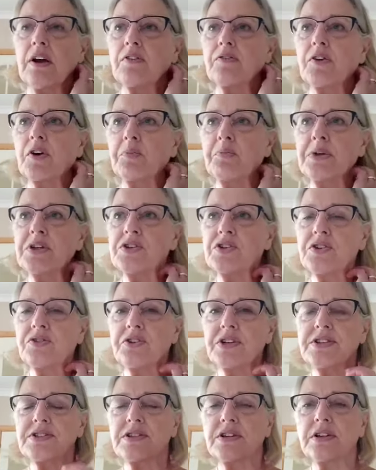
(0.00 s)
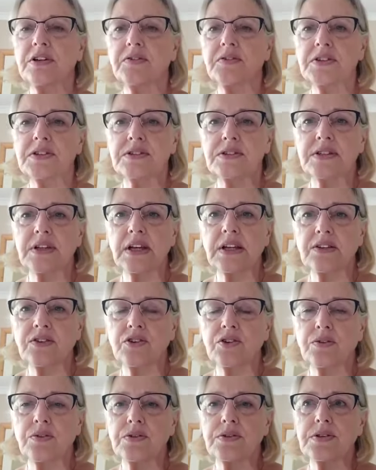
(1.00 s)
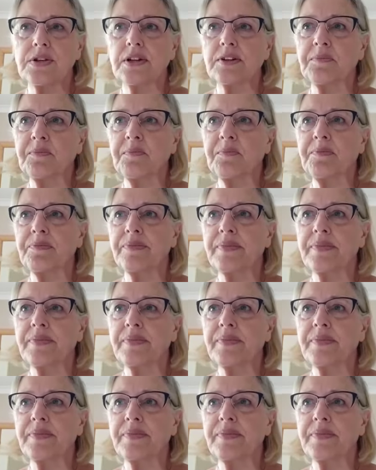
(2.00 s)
for missionary service in Jerusalem.